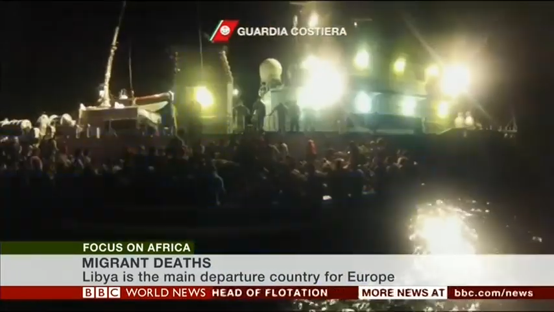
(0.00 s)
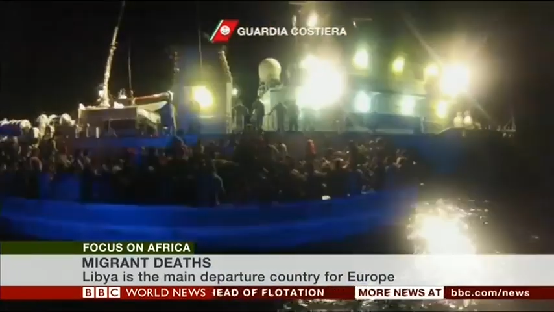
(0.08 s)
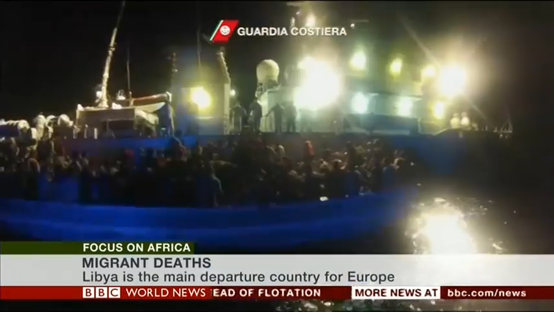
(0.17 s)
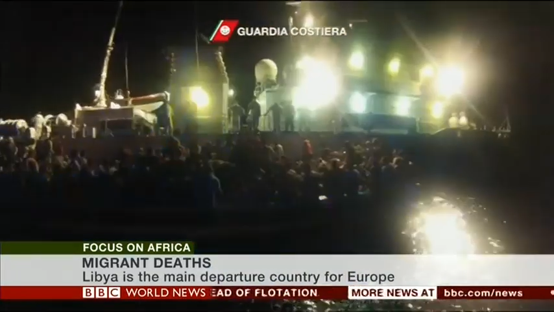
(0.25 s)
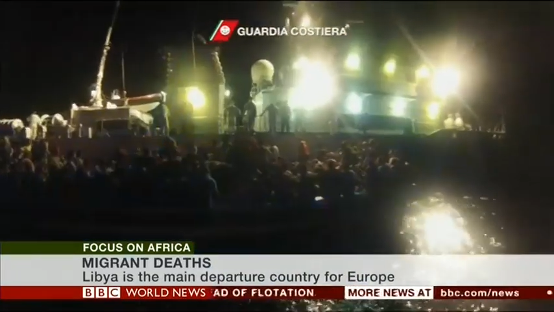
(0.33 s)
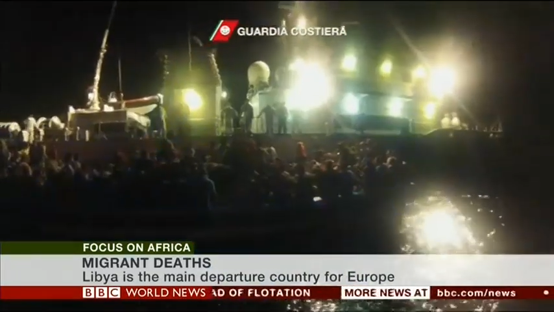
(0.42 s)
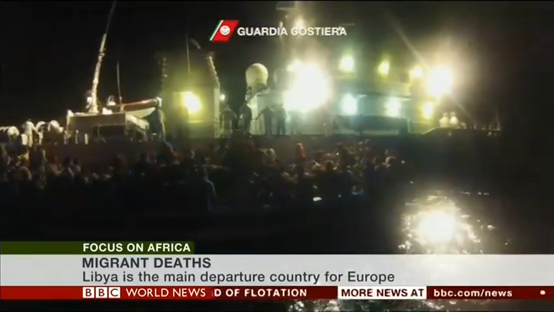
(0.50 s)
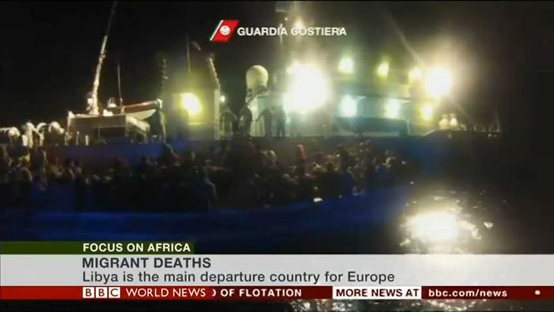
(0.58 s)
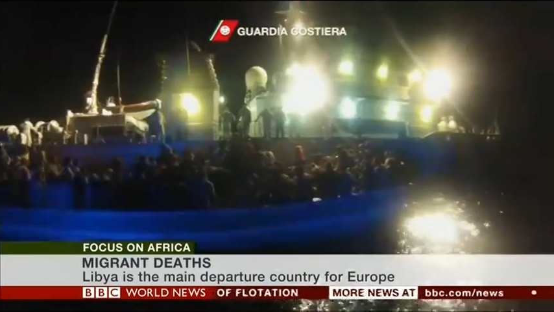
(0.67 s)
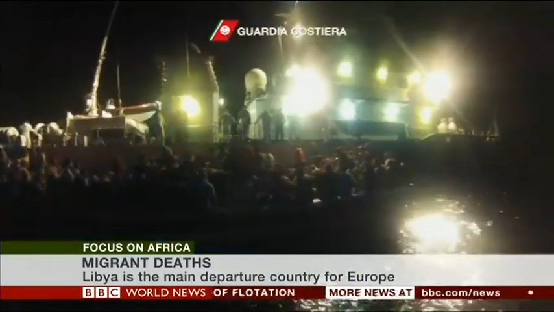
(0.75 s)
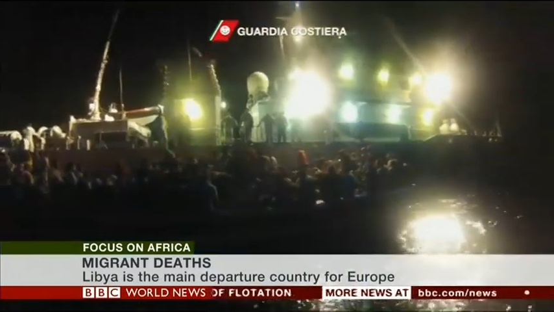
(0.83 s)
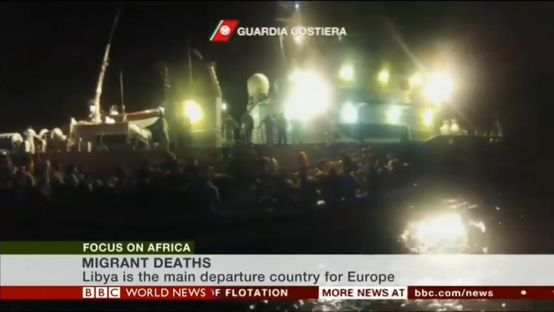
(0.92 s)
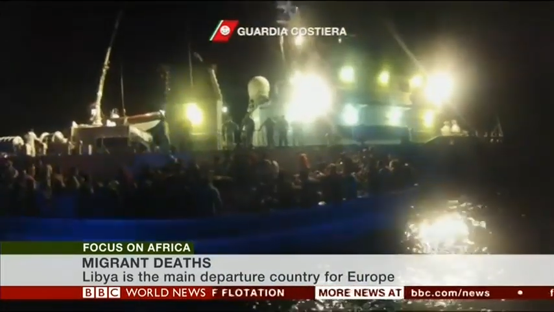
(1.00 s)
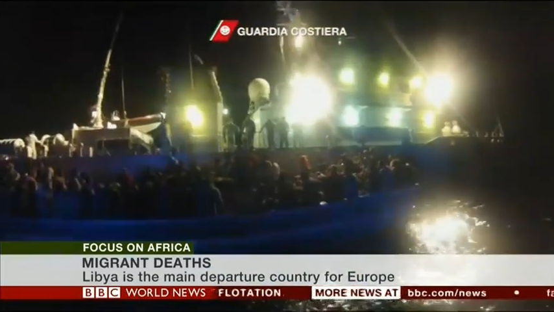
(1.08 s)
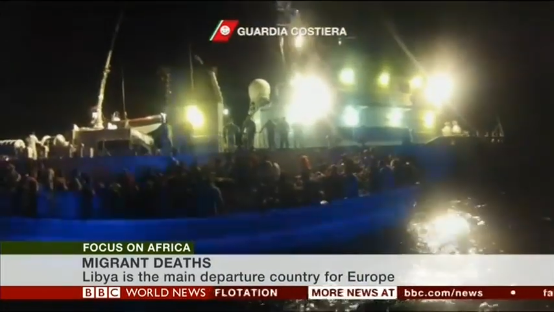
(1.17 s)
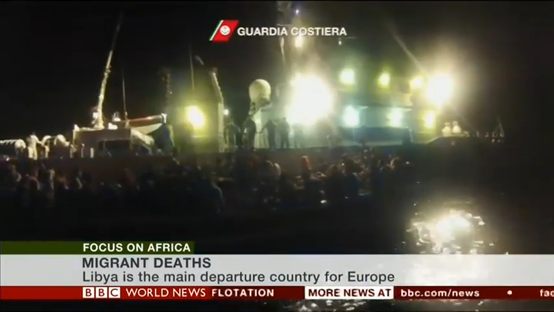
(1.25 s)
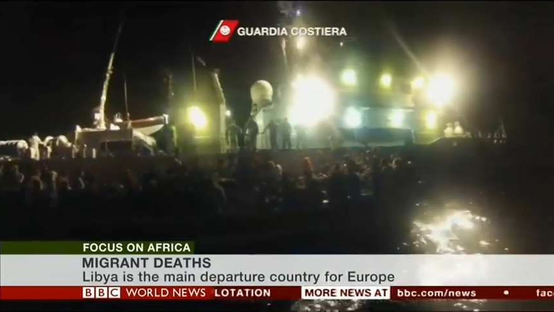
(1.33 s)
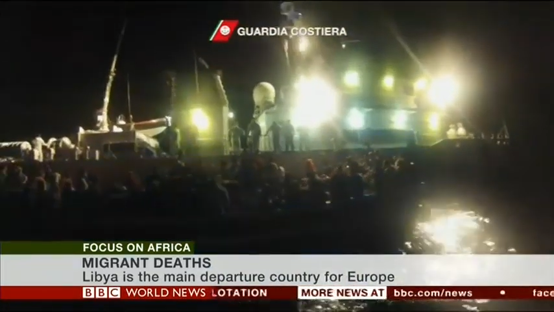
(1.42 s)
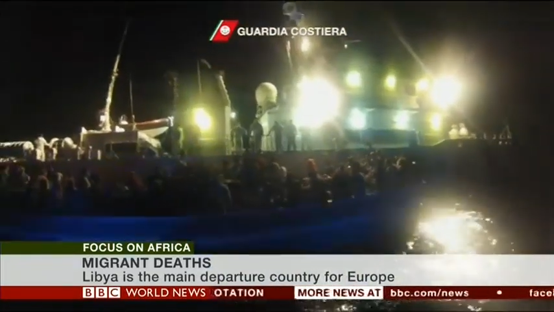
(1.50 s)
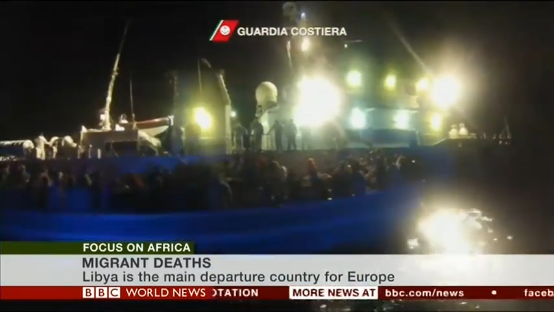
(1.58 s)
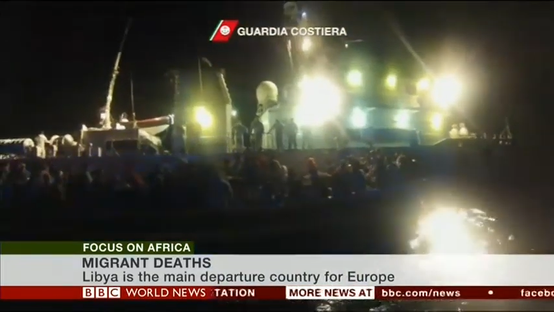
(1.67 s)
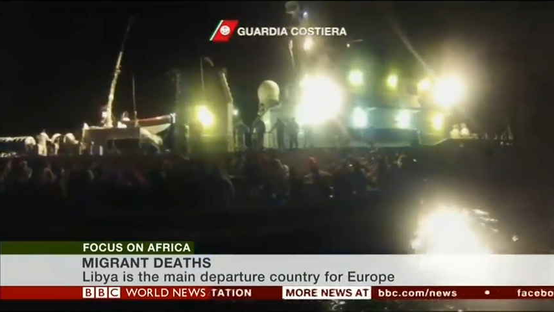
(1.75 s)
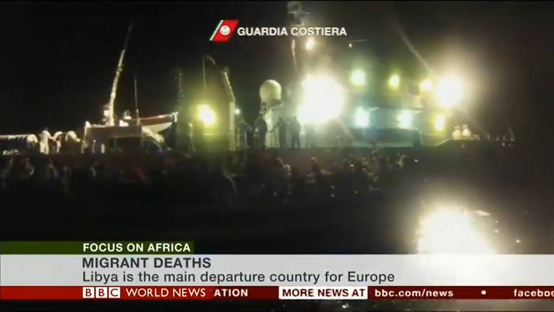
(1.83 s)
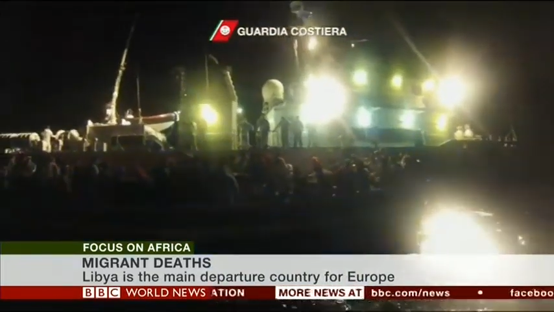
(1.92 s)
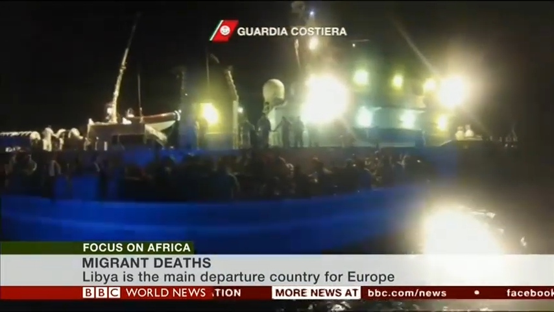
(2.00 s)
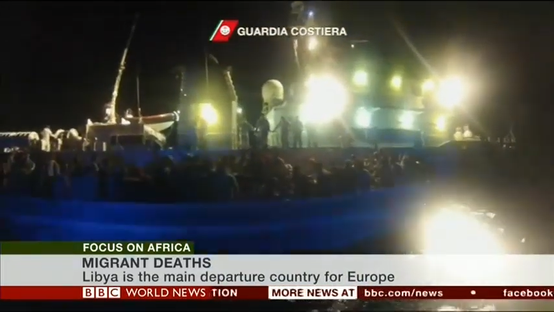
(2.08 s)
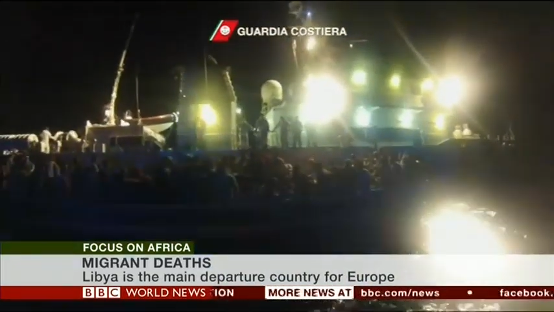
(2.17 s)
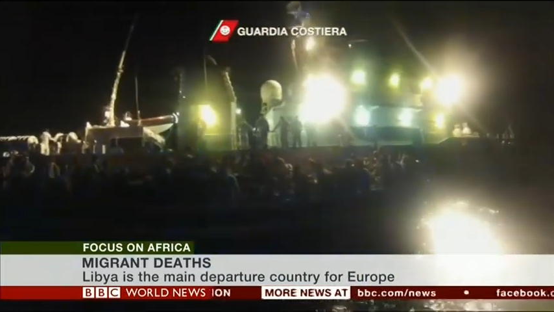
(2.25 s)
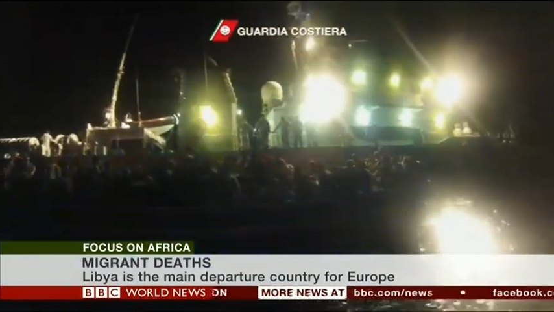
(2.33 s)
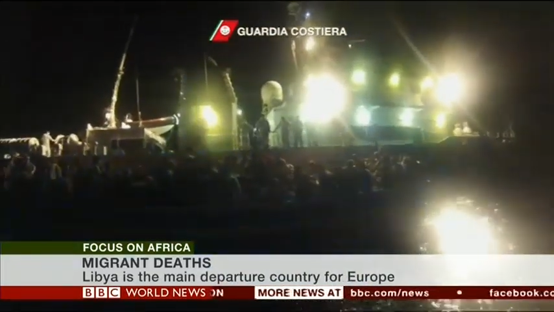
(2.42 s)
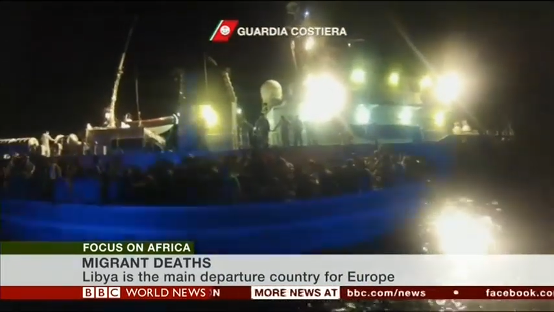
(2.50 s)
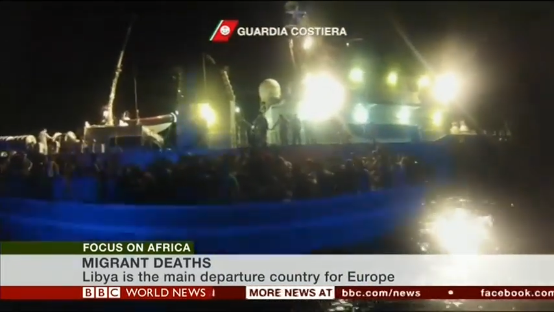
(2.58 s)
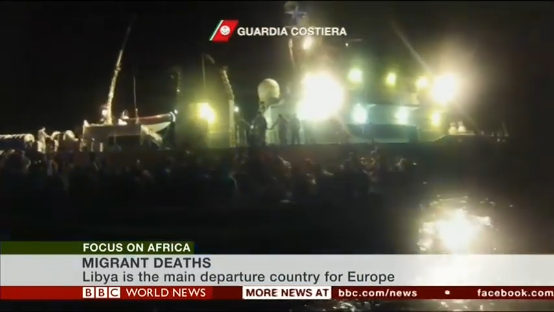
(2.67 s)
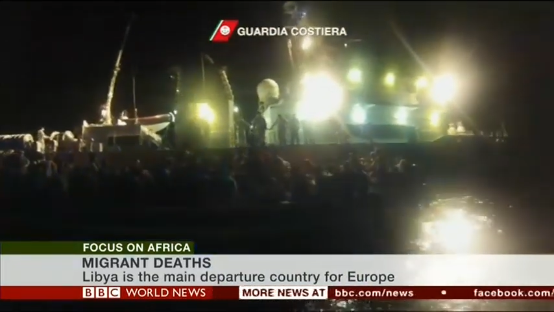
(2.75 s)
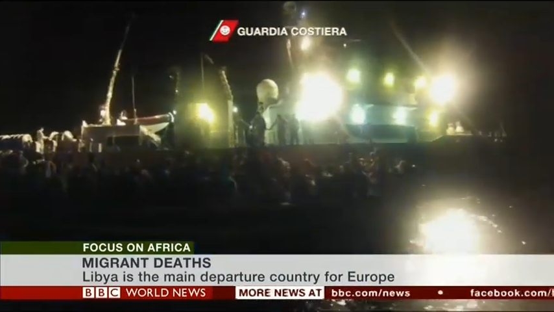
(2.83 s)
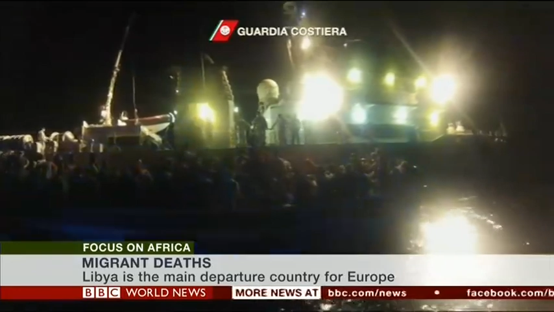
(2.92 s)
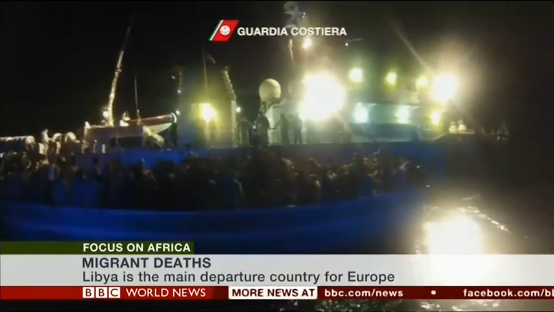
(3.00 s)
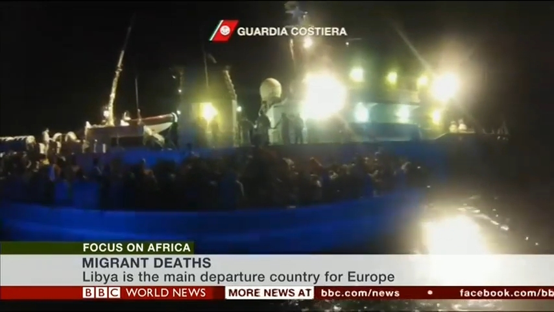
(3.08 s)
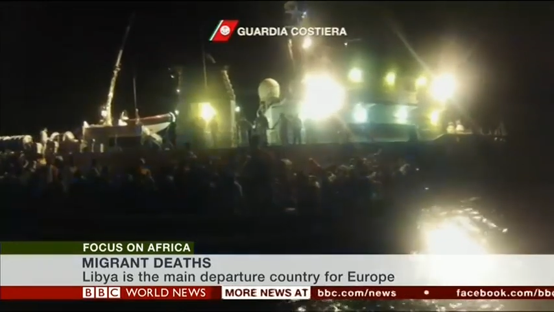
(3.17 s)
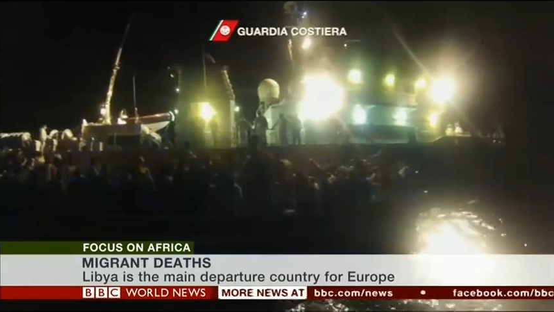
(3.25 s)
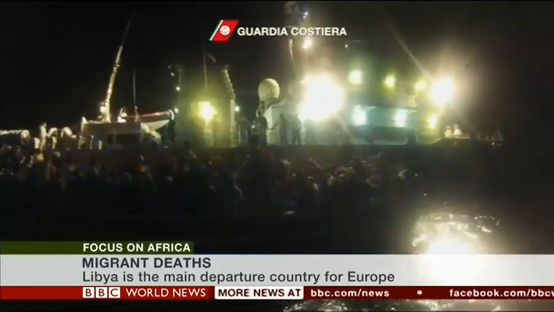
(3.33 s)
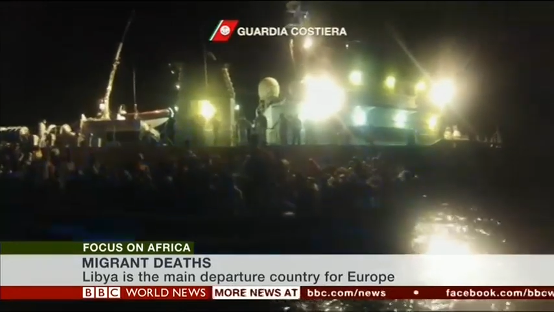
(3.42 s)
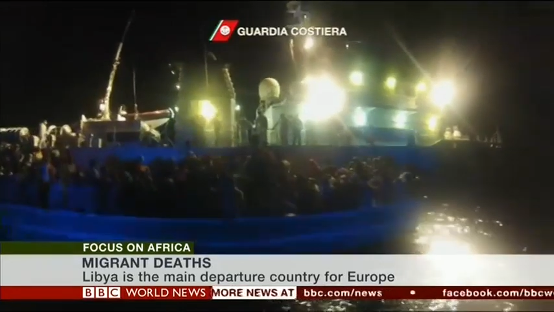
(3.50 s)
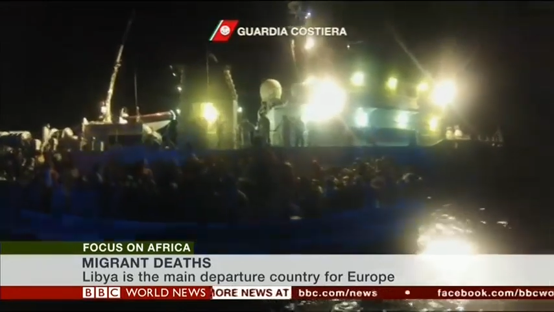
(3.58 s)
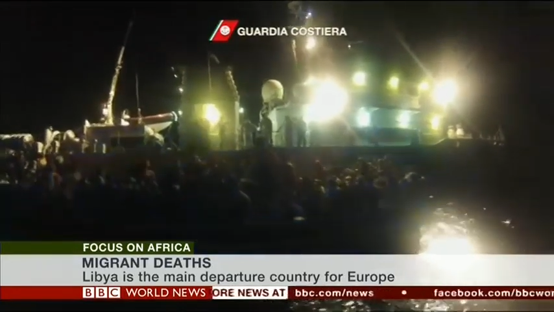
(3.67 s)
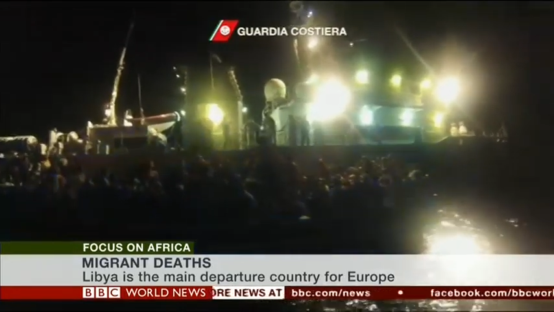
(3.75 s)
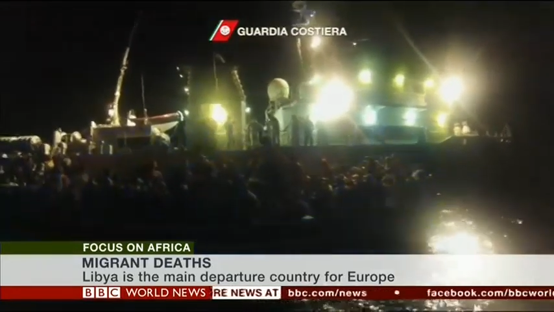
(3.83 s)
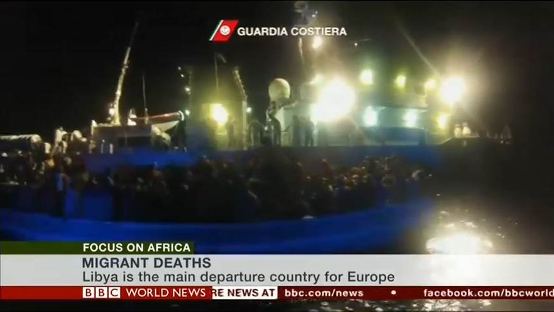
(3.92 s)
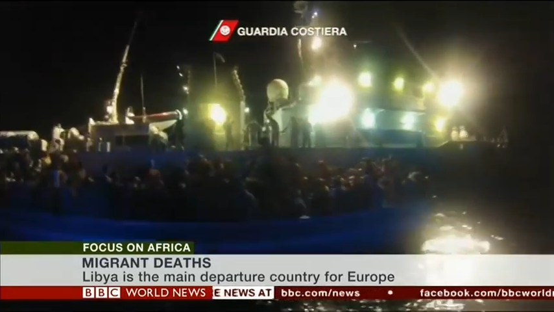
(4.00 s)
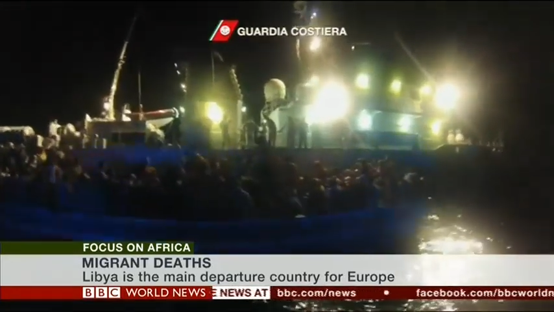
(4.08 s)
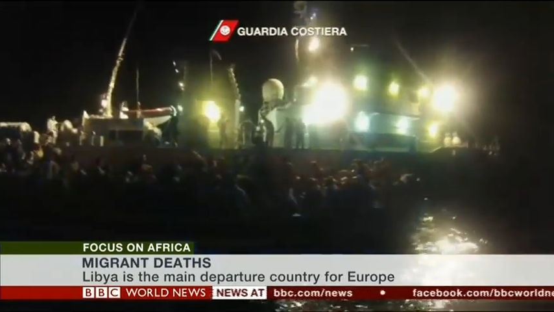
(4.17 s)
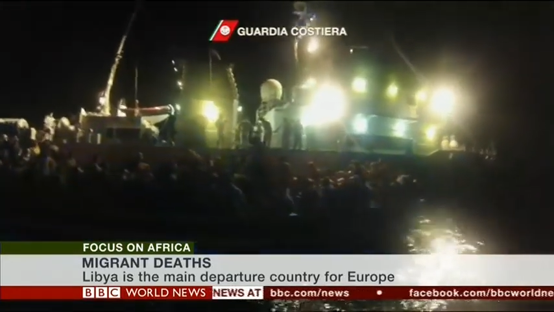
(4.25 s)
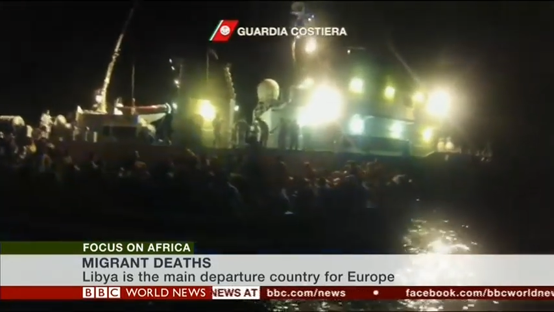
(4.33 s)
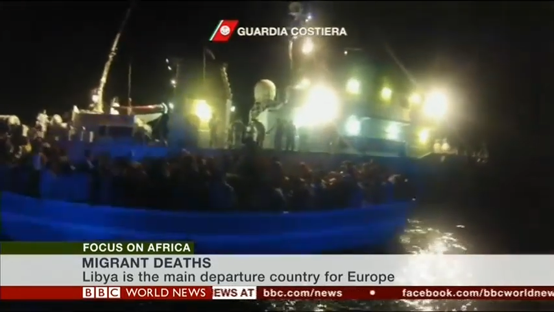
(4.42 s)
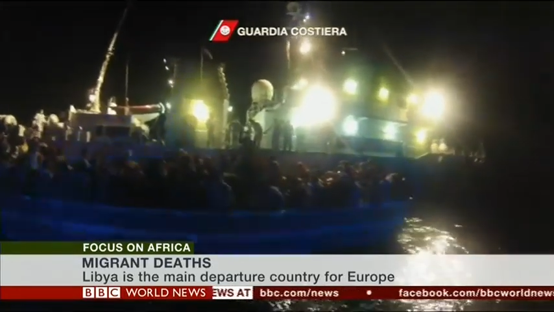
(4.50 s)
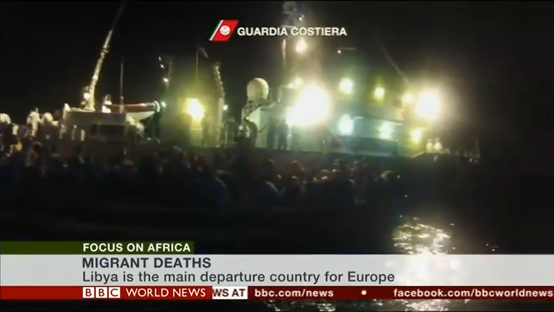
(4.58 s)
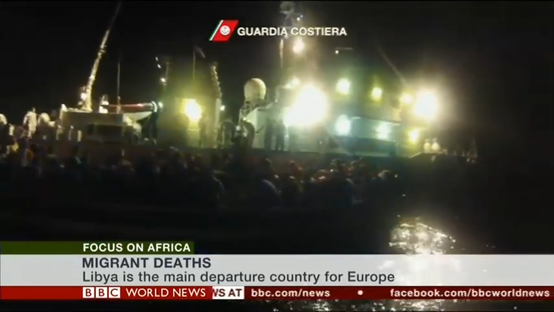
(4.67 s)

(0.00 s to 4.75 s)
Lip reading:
Nobody's mouth can be seen.